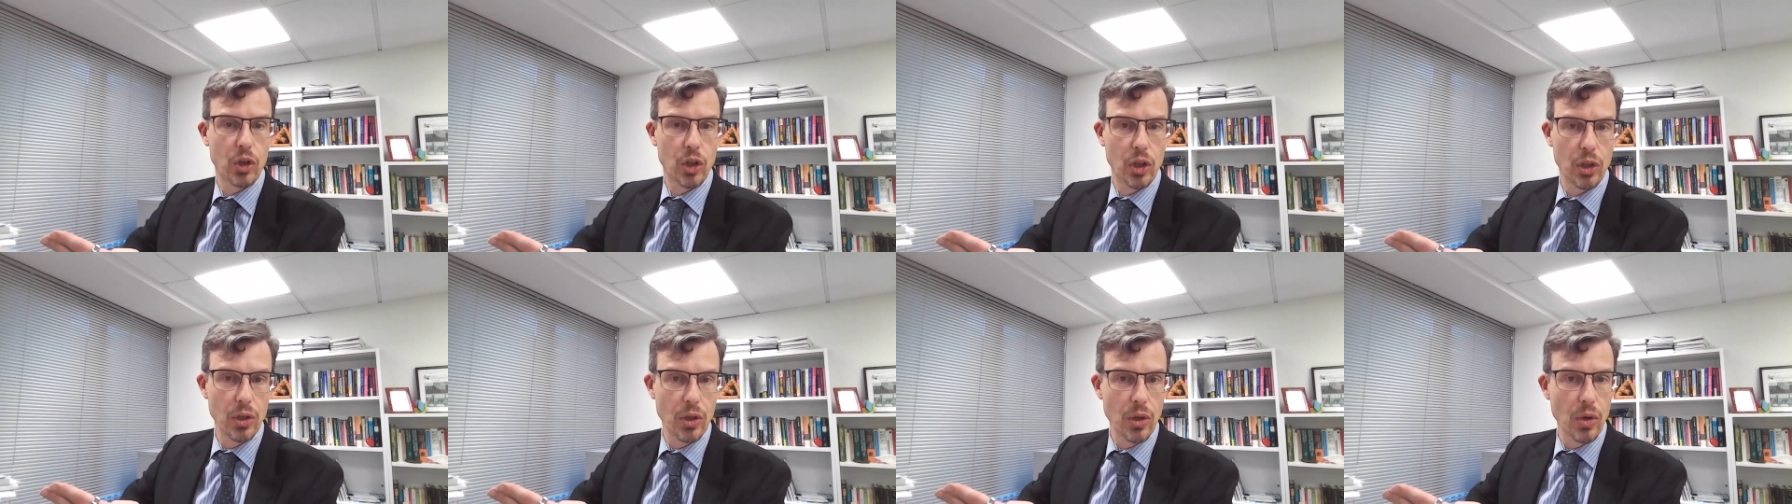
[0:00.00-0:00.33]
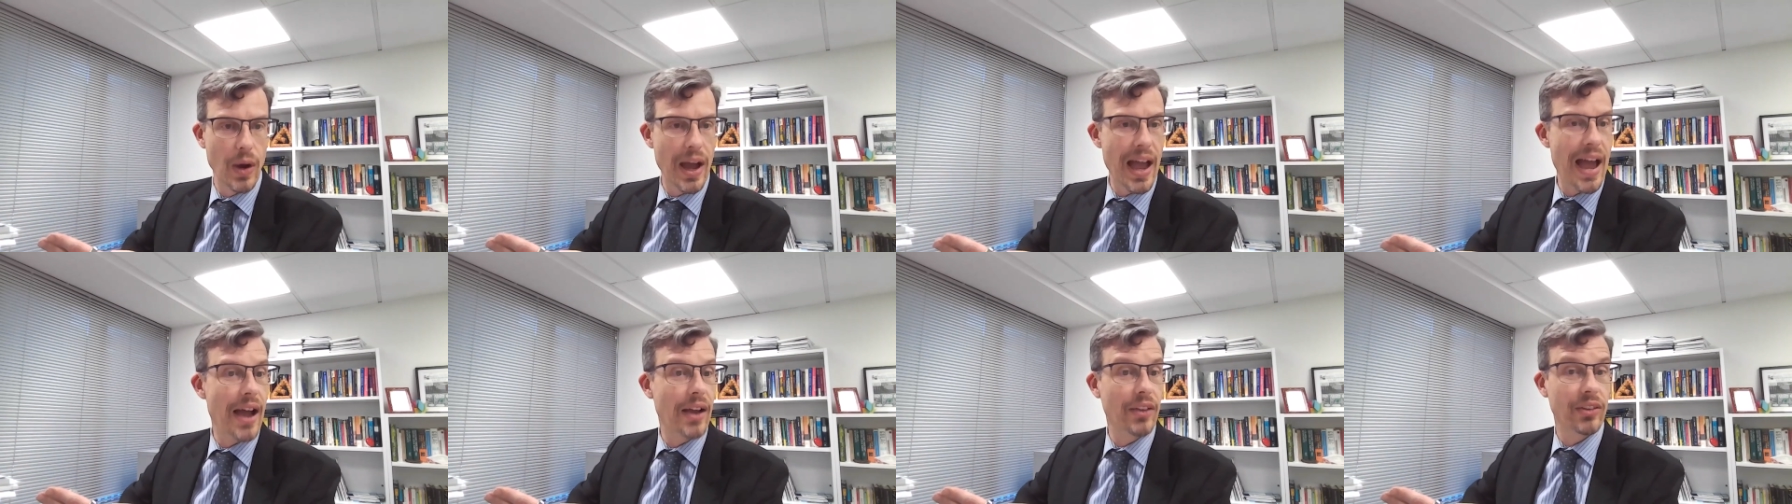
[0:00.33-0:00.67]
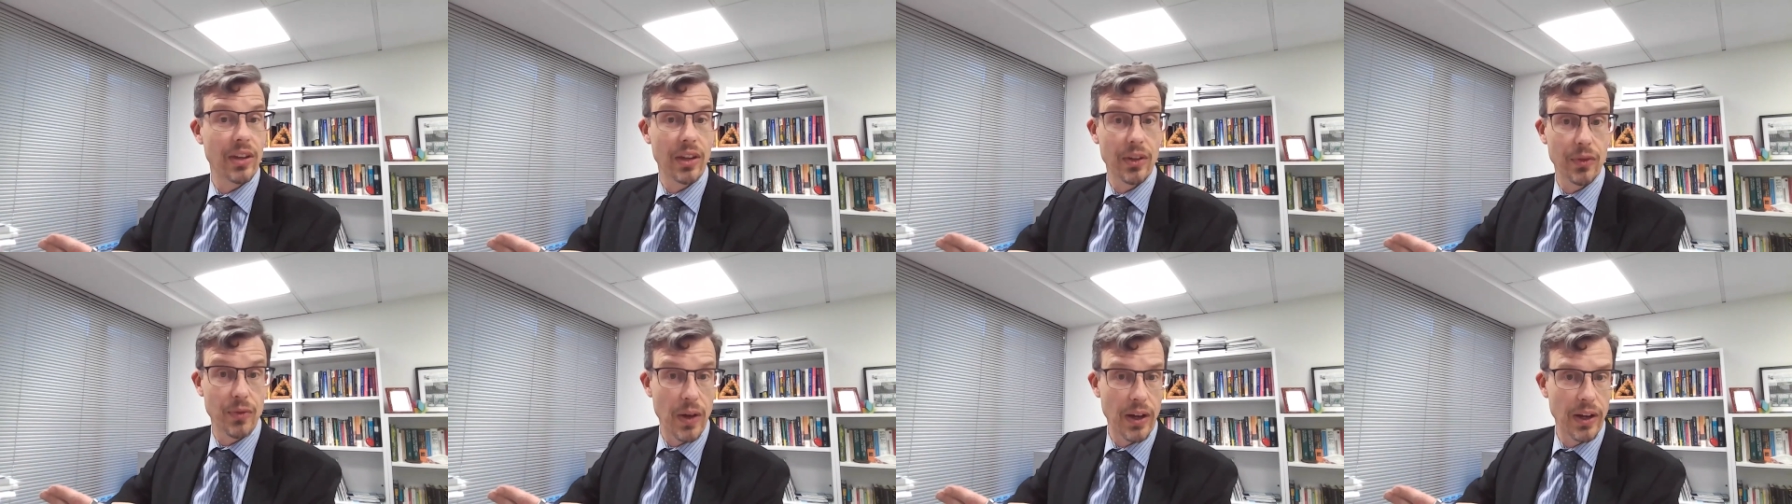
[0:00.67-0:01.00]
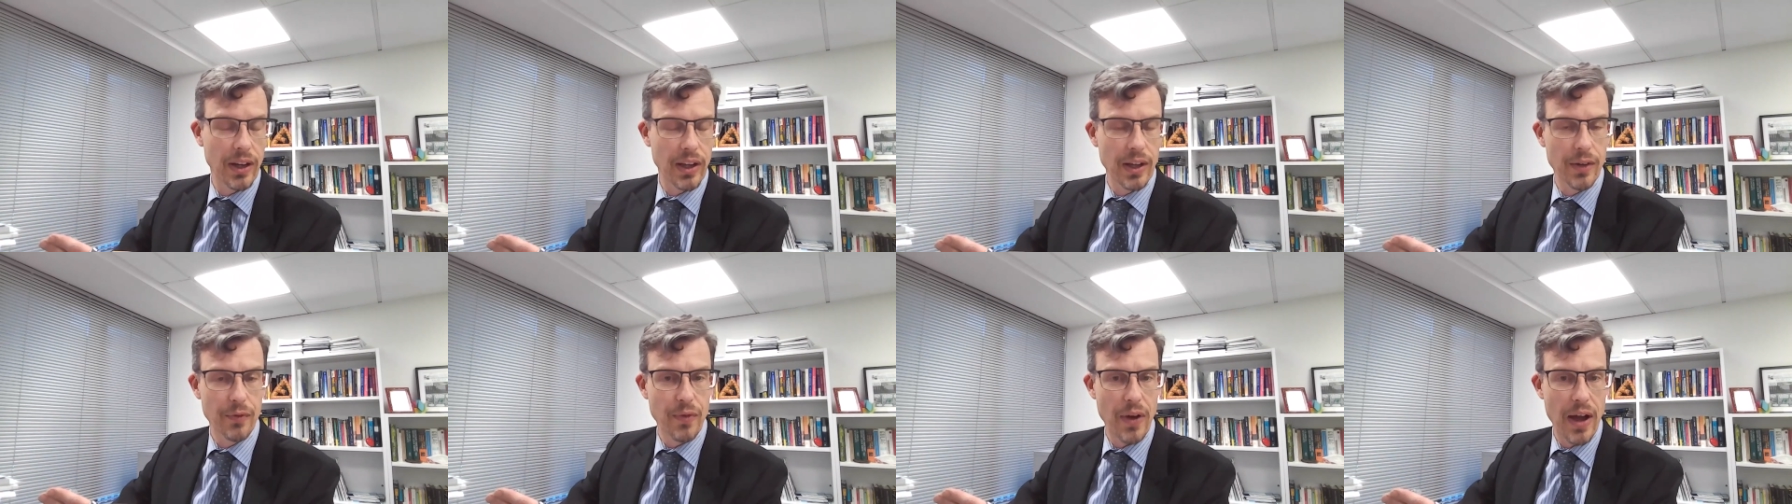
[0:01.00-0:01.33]
to access
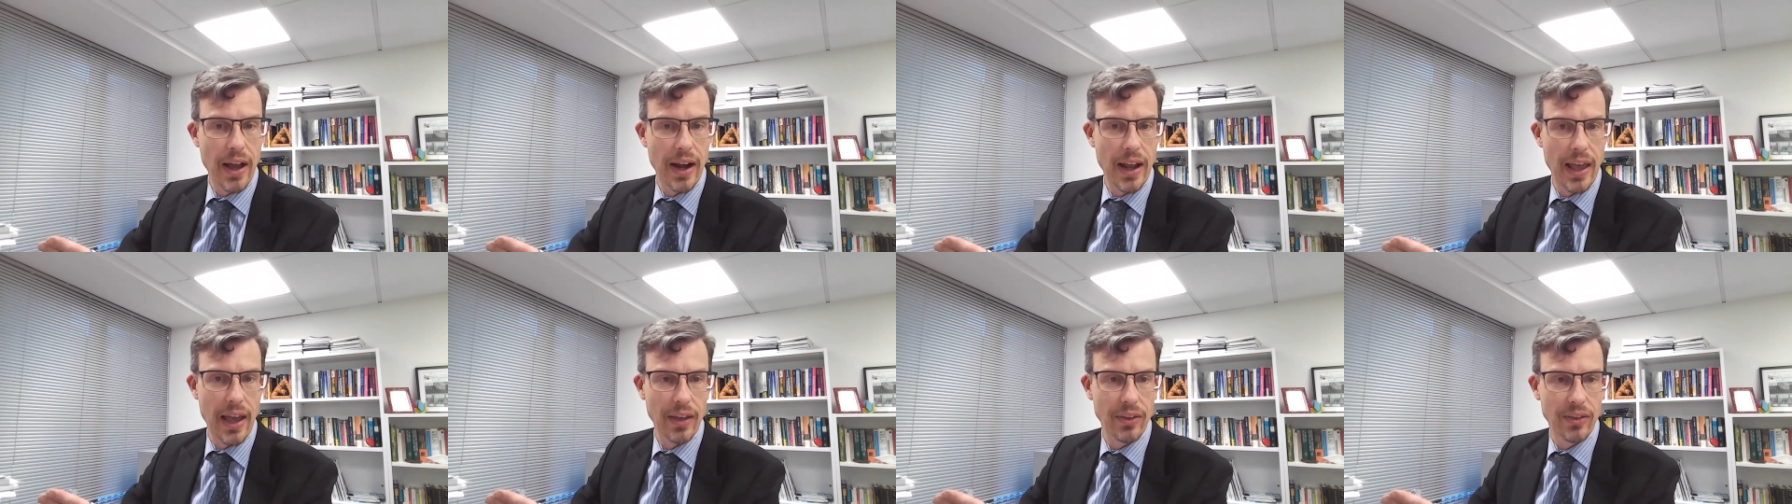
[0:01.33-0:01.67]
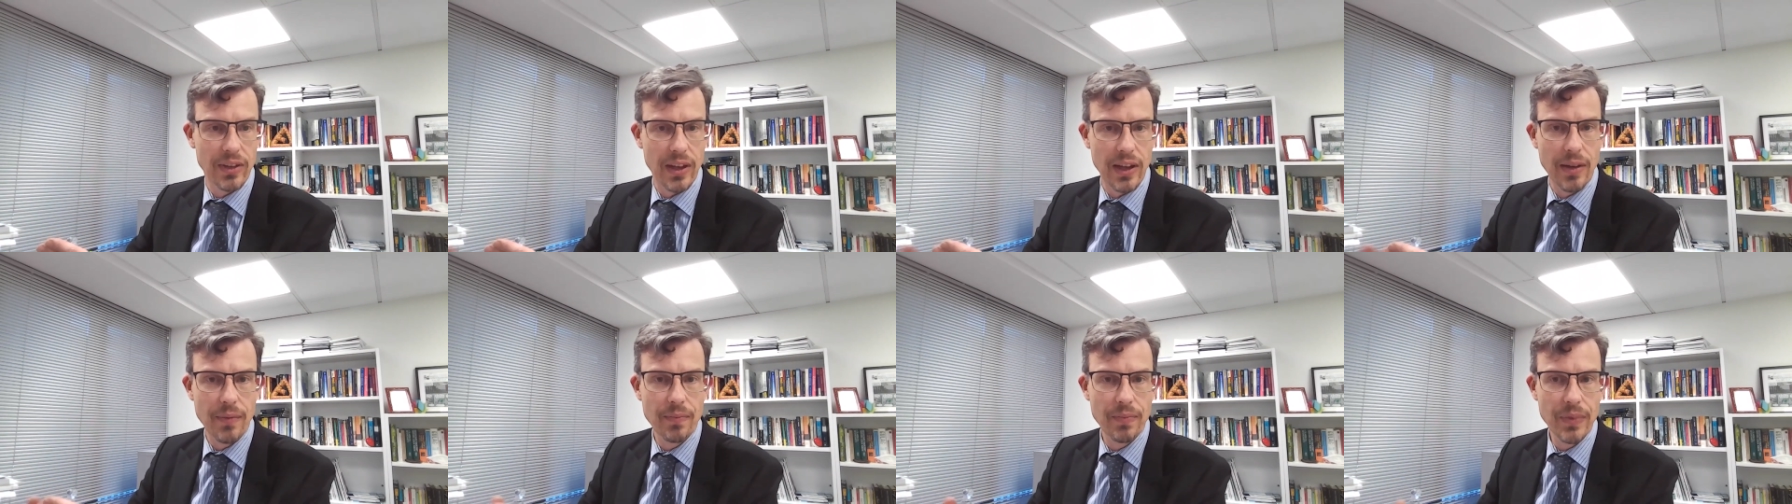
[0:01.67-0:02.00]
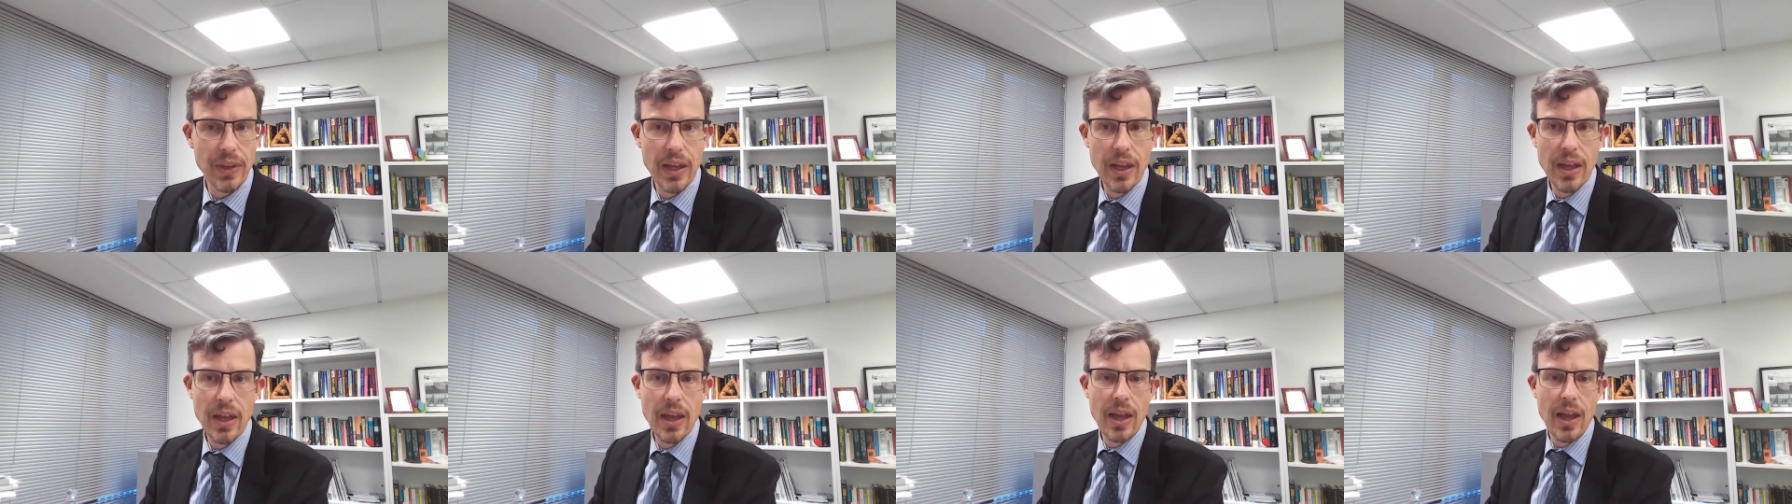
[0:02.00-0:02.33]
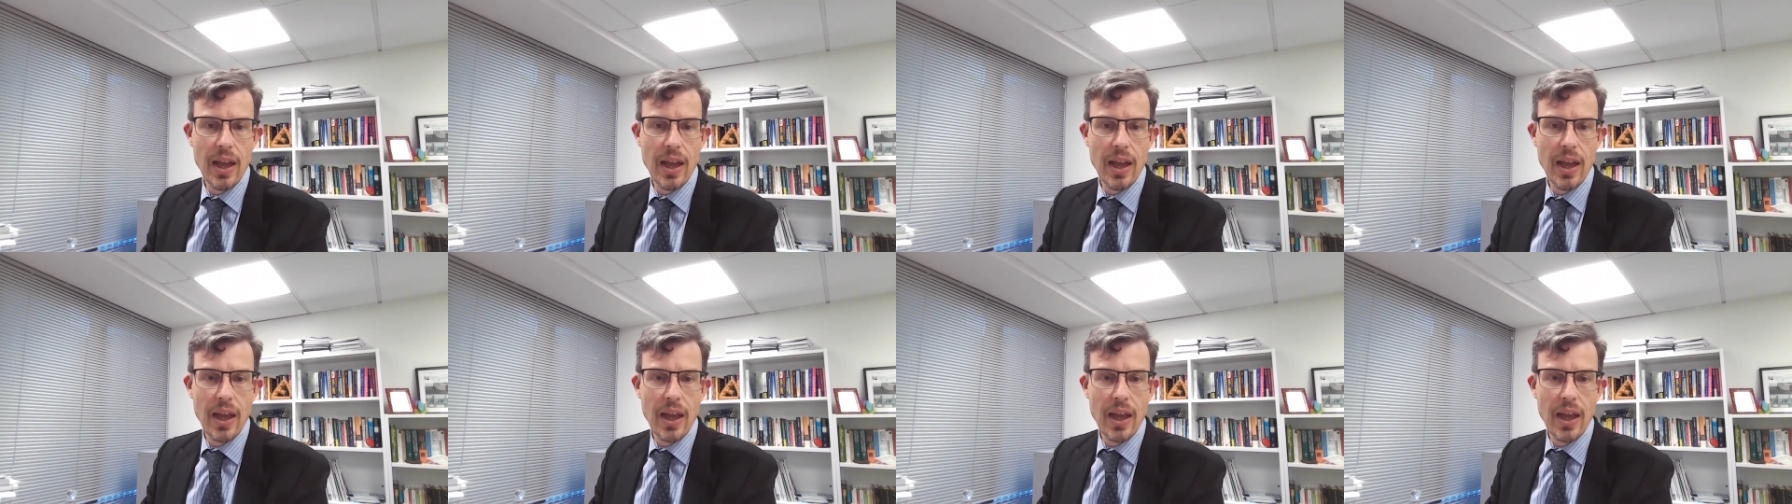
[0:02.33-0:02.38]
funding and financing.